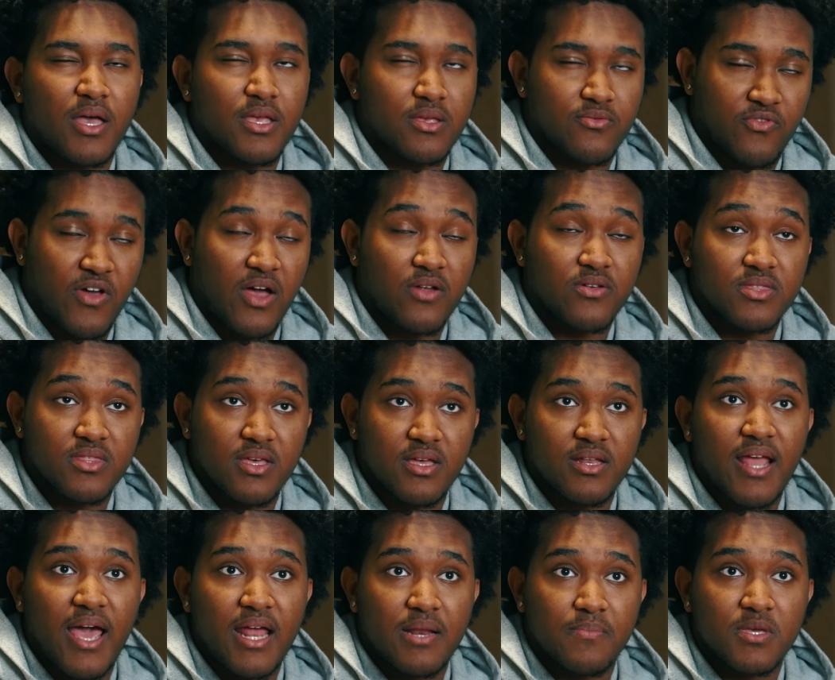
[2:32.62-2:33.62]
I founded the
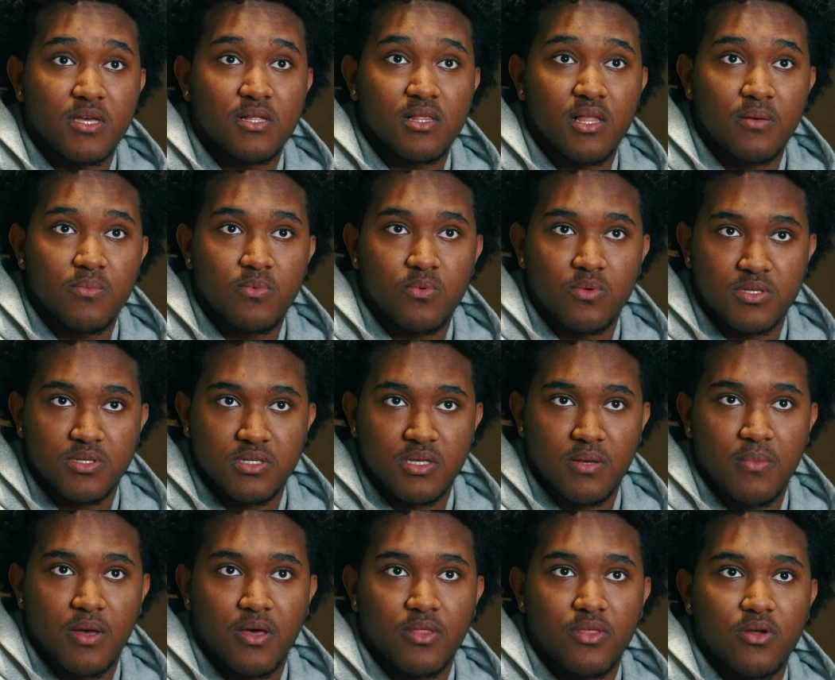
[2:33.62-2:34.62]
Anatomy Club with
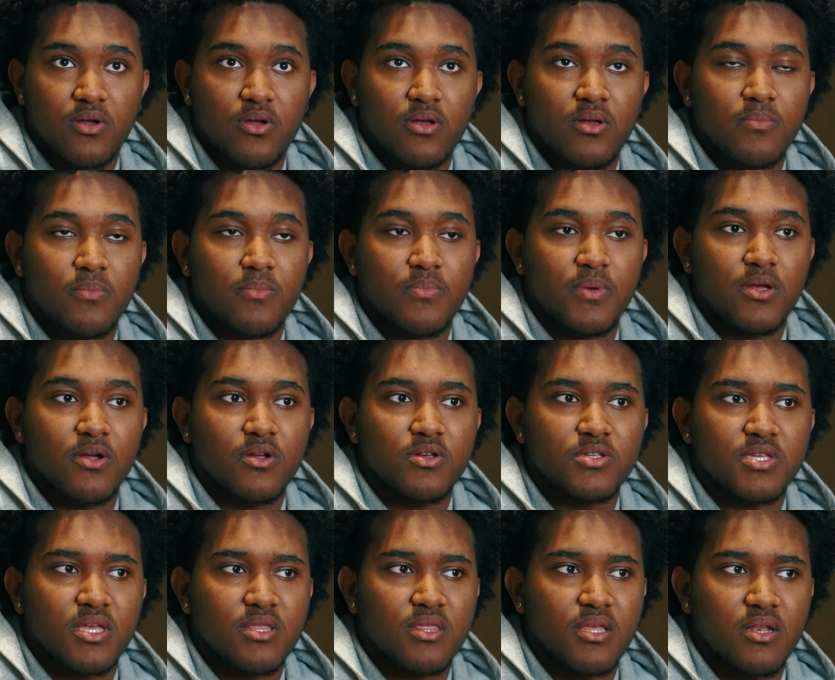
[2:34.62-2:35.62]
some other
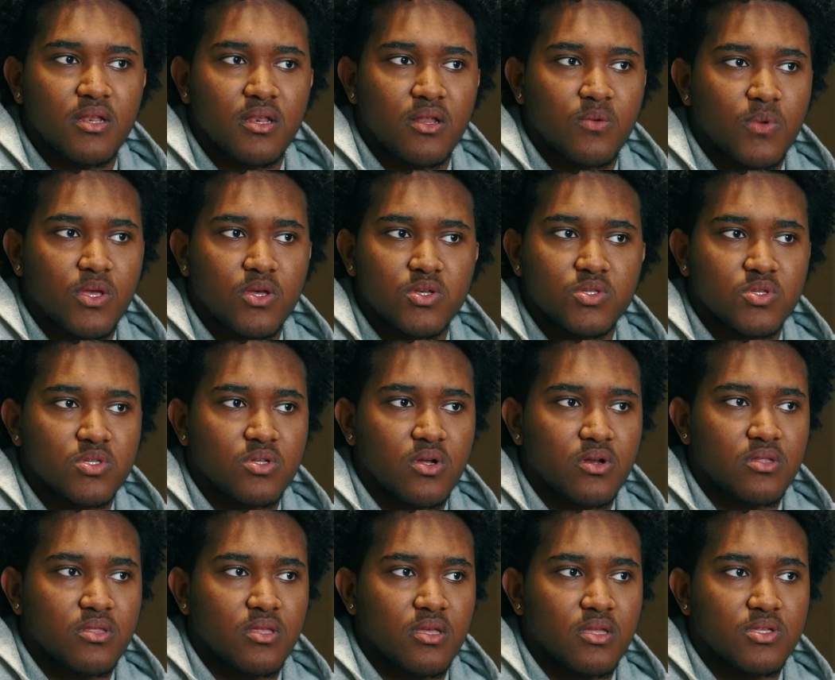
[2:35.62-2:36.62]
peers and then we also
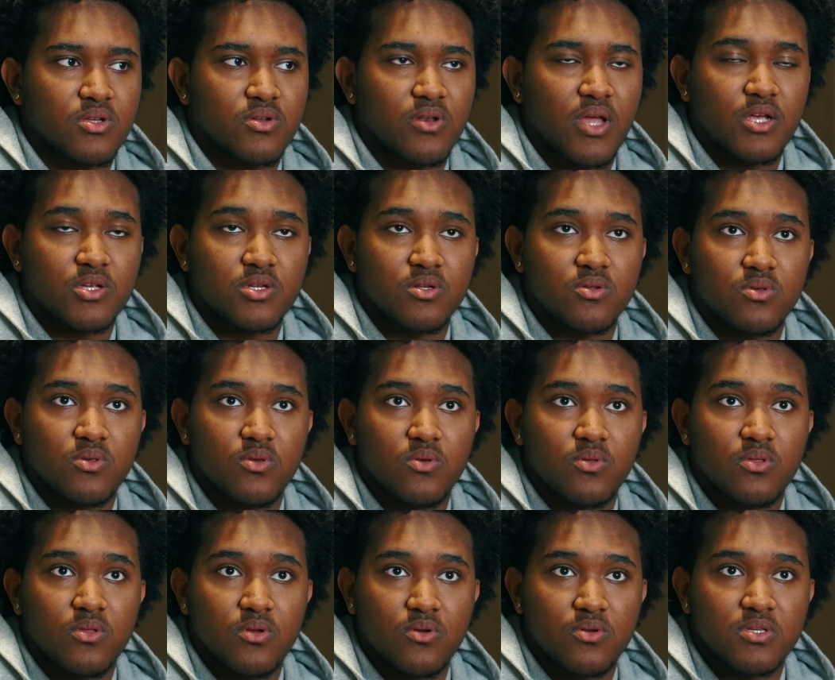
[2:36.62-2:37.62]
started the International
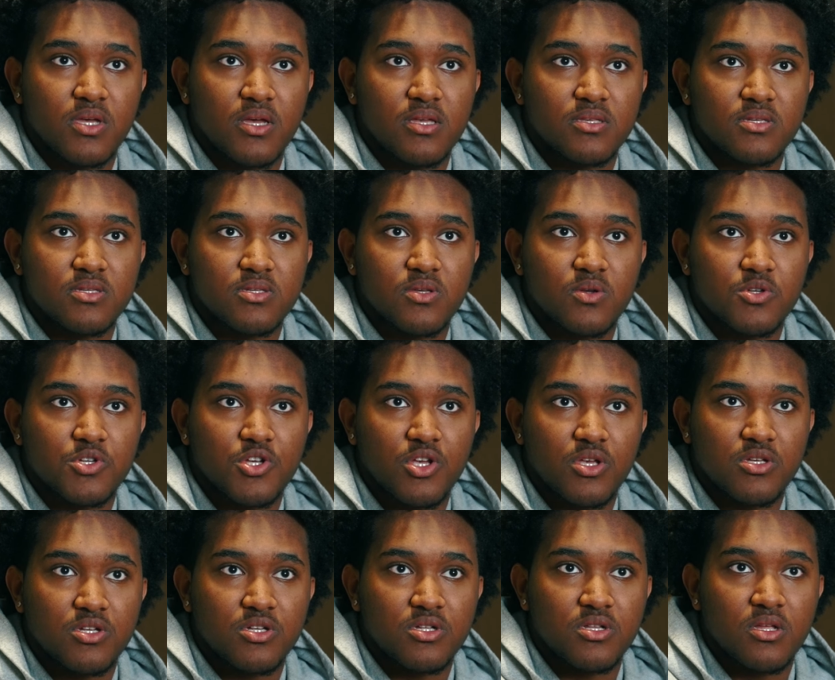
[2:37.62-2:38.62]
Youth Neuroscience
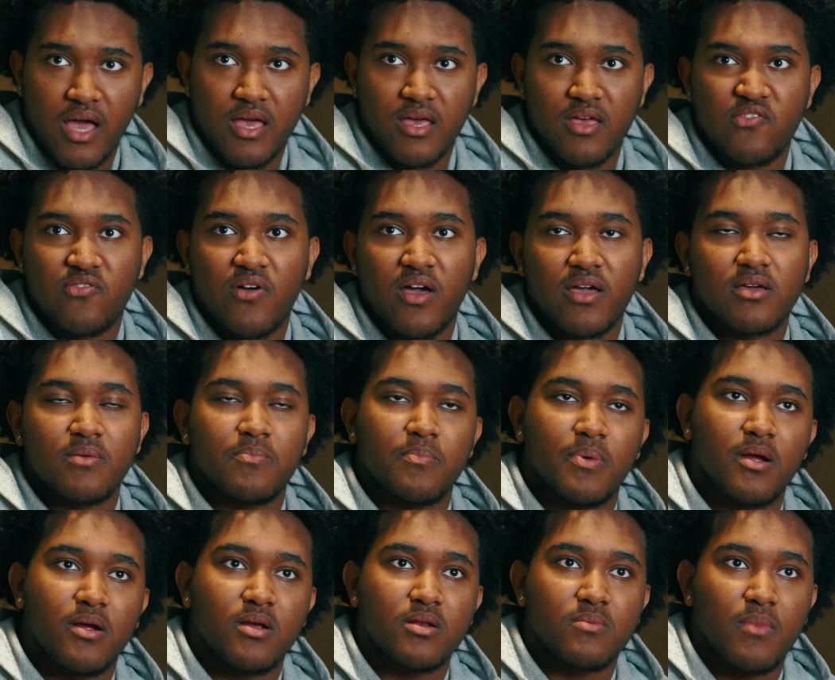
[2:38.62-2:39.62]
Association. I, if I
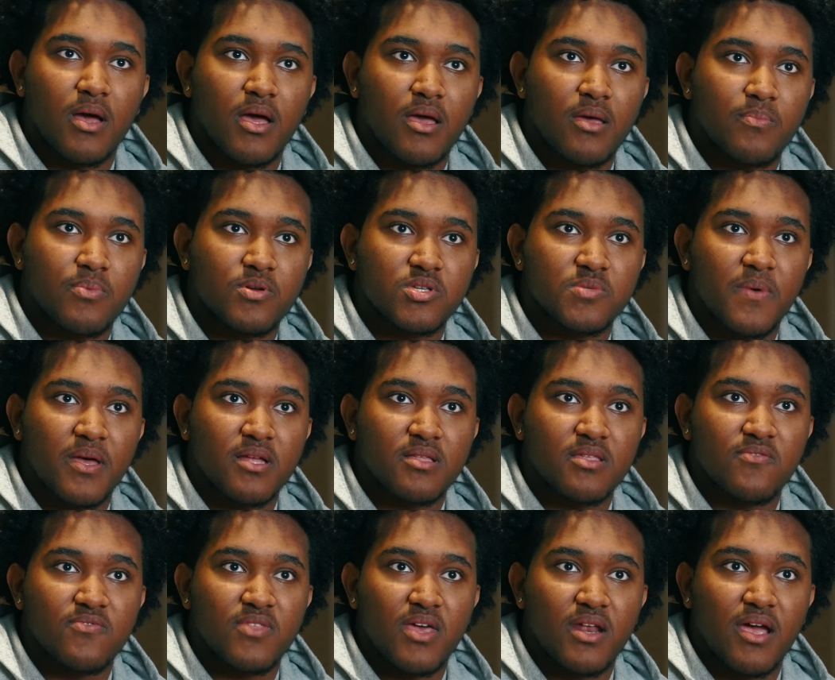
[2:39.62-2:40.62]
compared my
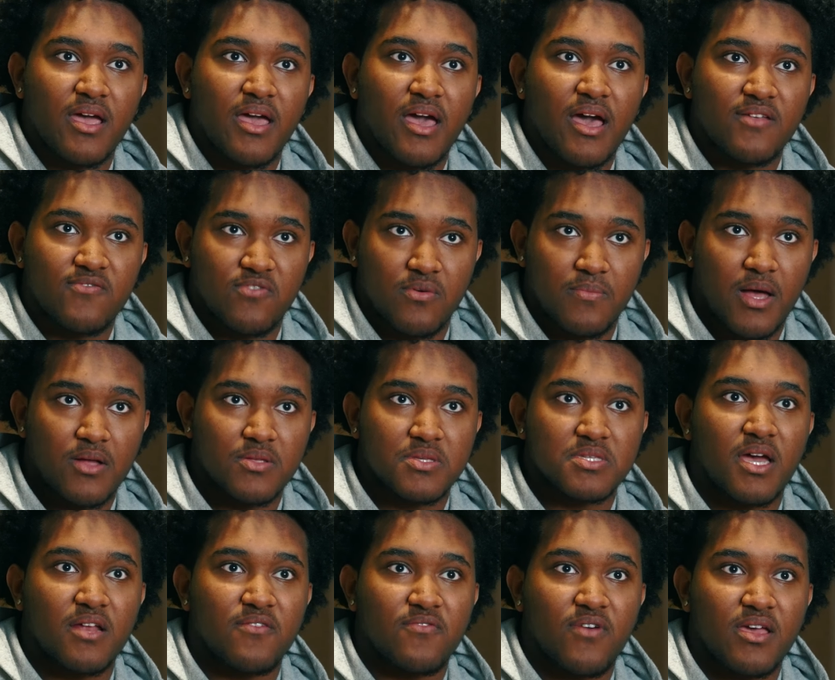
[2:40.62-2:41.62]
perspective that I had from
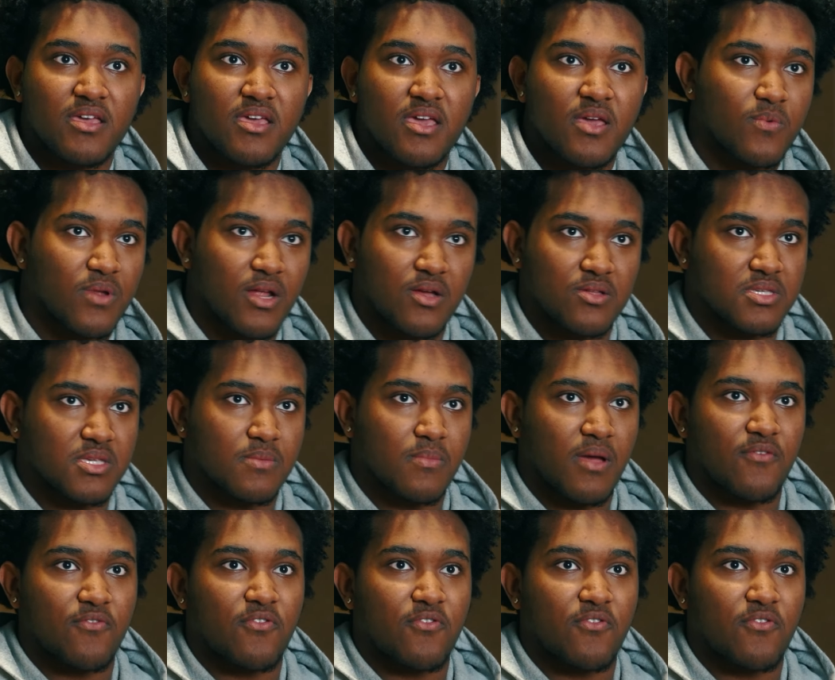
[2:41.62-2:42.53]
outside of IEA when I'd see my